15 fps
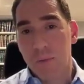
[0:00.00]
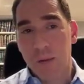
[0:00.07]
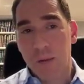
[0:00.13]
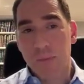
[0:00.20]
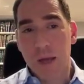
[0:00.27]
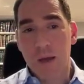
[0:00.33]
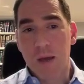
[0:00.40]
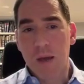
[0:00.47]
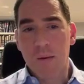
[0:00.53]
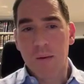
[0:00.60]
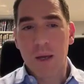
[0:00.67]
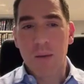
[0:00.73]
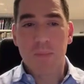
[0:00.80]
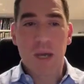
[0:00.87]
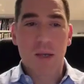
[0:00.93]
But I'm not
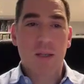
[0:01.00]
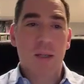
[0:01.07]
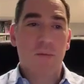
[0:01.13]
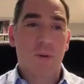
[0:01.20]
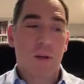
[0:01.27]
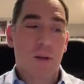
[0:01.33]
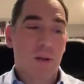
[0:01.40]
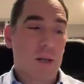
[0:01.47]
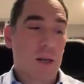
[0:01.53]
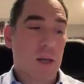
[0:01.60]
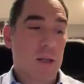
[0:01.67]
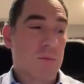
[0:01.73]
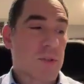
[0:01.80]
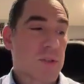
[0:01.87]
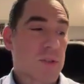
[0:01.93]
going to give a
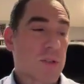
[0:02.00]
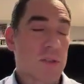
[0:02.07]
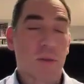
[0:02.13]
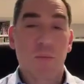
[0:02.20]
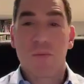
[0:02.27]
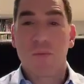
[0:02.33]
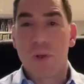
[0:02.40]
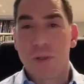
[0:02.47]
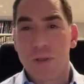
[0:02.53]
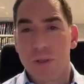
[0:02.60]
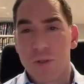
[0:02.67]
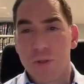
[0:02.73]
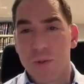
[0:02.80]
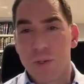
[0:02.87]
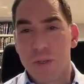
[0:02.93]
kind of a system of what it
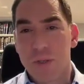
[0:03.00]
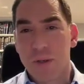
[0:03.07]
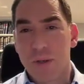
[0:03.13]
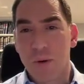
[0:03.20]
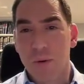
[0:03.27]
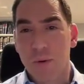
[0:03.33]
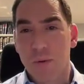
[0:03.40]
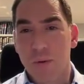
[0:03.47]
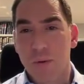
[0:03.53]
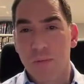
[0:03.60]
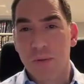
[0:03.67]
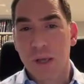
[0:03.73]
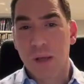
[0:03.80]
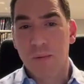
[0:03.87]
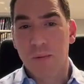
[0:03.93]
is you need to know in order
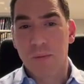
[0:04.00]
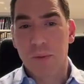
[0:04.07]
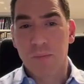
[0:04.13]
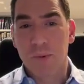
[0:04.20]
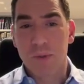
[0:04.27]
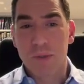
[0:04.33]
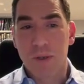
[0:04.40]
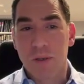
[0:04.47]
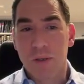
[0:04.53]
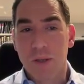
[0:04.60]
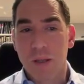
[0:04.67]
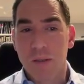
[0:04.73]
to be able to be posek.